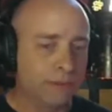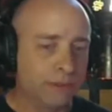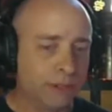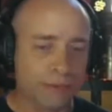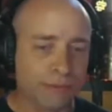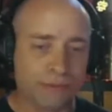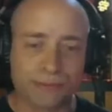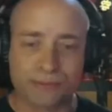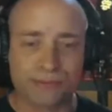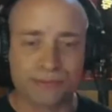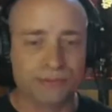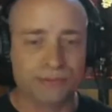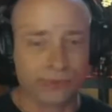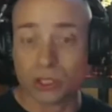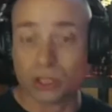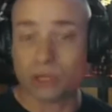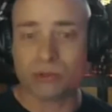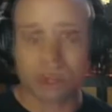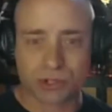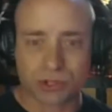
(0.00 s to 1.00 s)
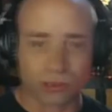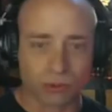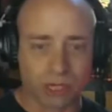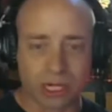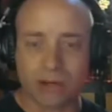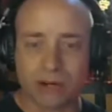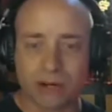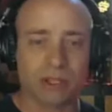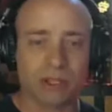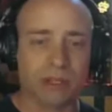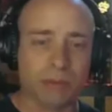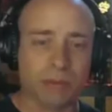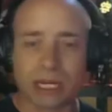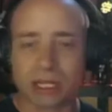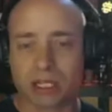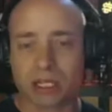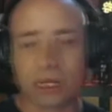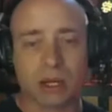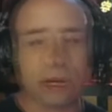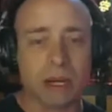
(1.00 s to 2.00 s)
flutes or whatever that might
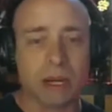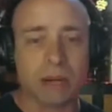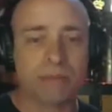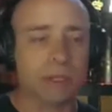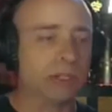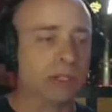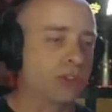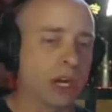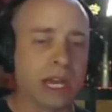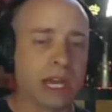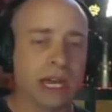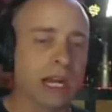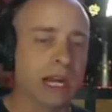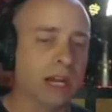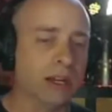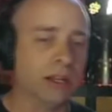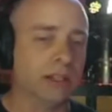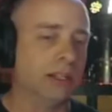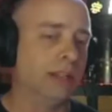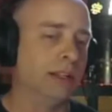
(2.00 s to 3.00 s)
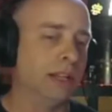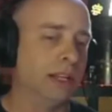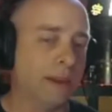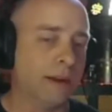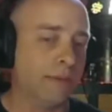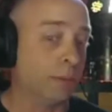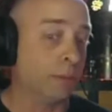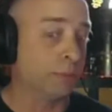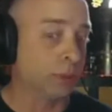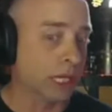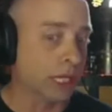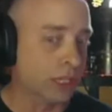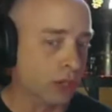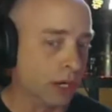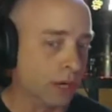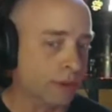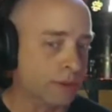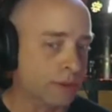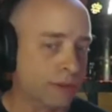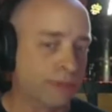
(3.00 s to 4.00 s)
come up and try it out and never played drums
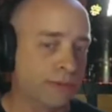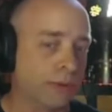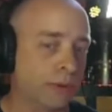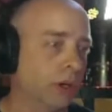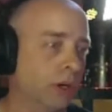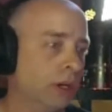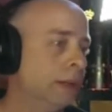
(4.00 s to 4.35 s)
before.